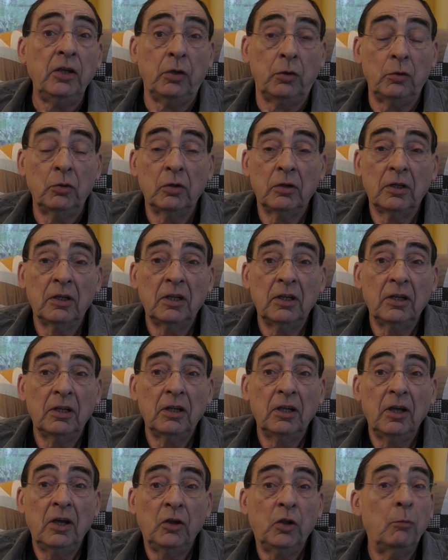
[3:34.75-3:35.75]
you
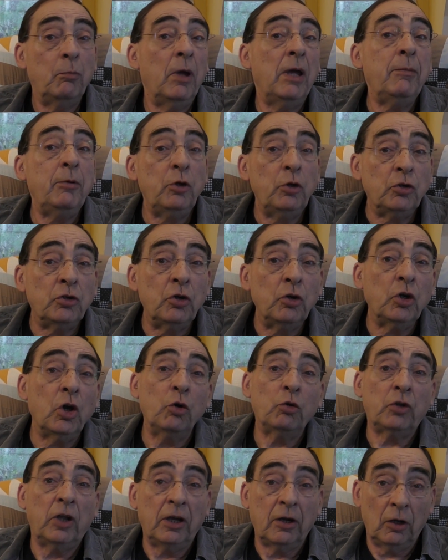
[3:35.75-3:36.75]
that maybe you should
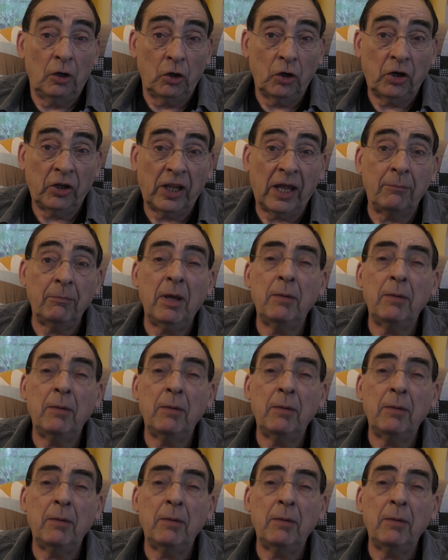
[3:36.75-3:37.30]
go take a look at that.